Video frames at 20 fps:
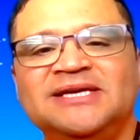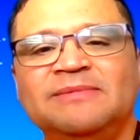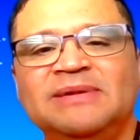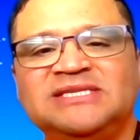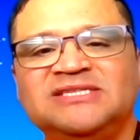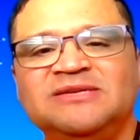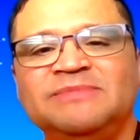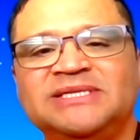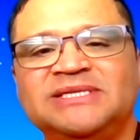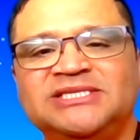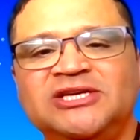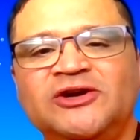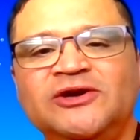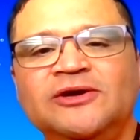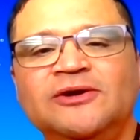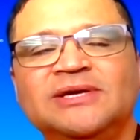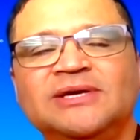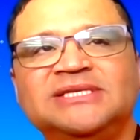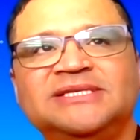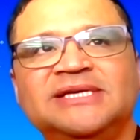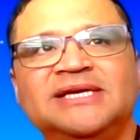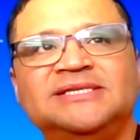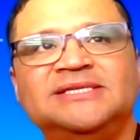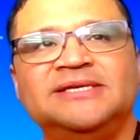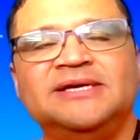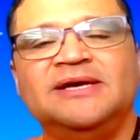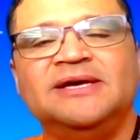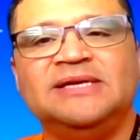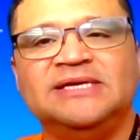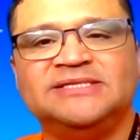It's a material. It's
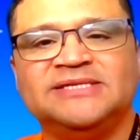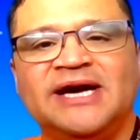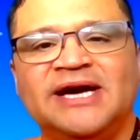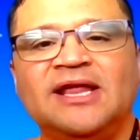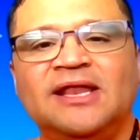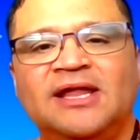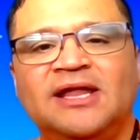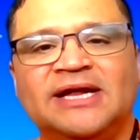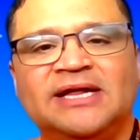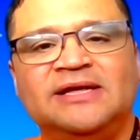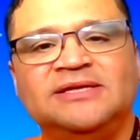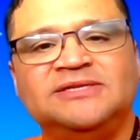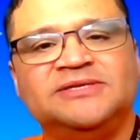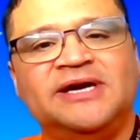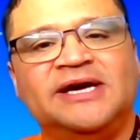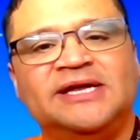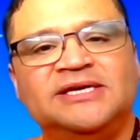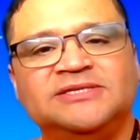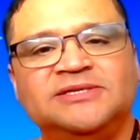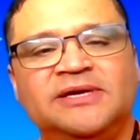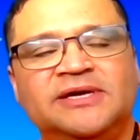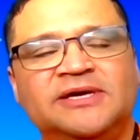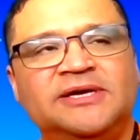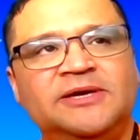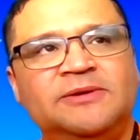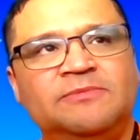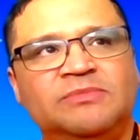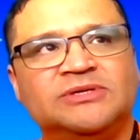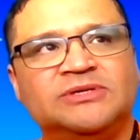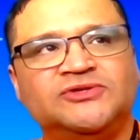got
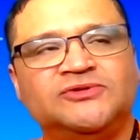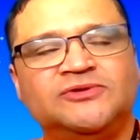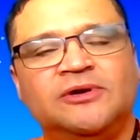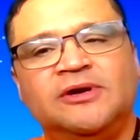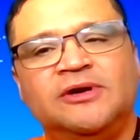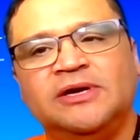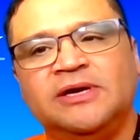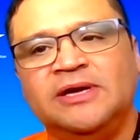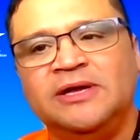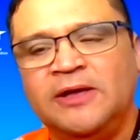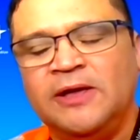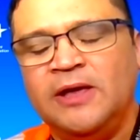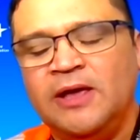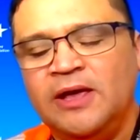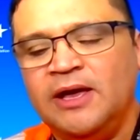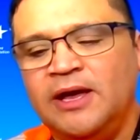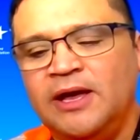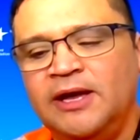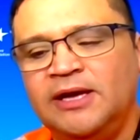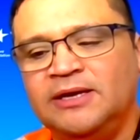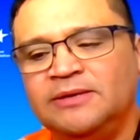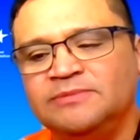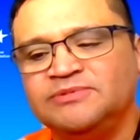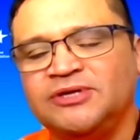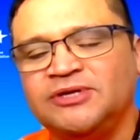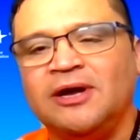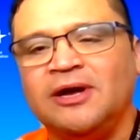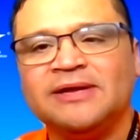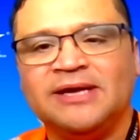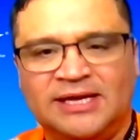a strong
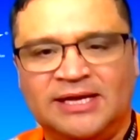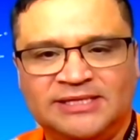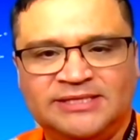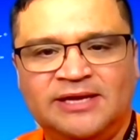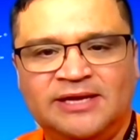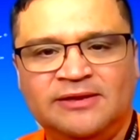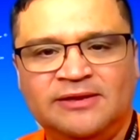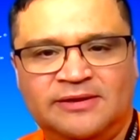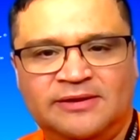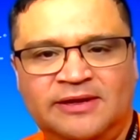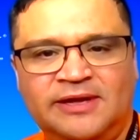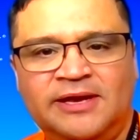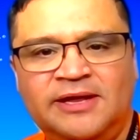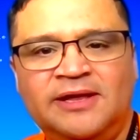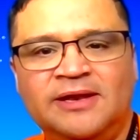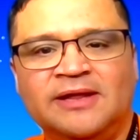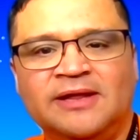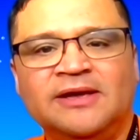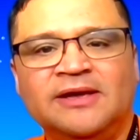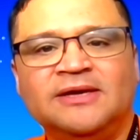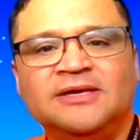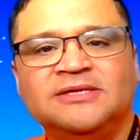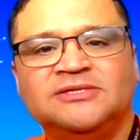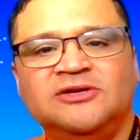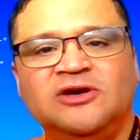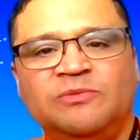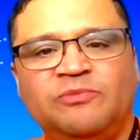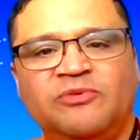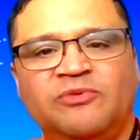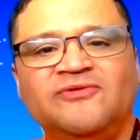salt content in it,
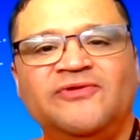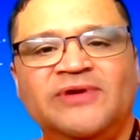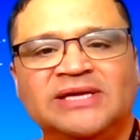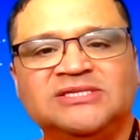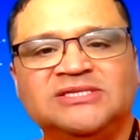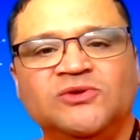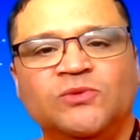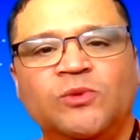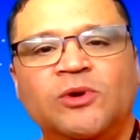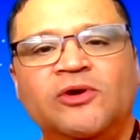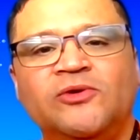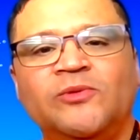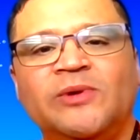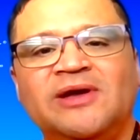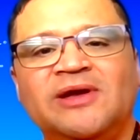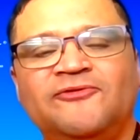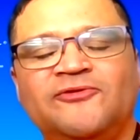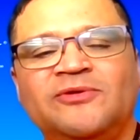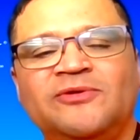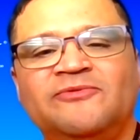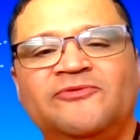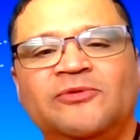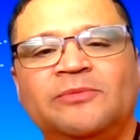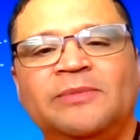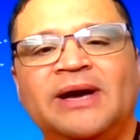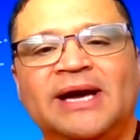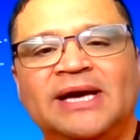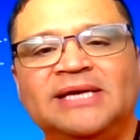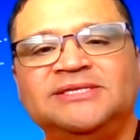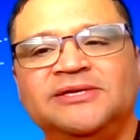so it prevents the roadway
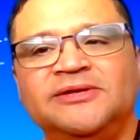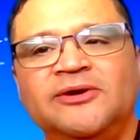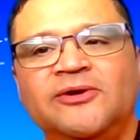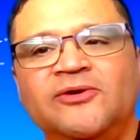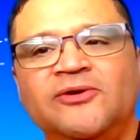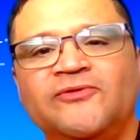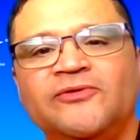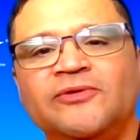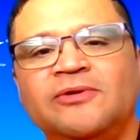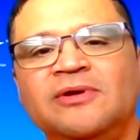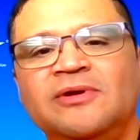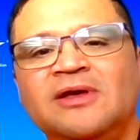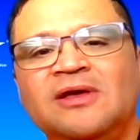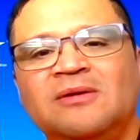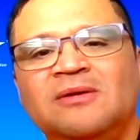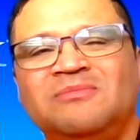from icing over.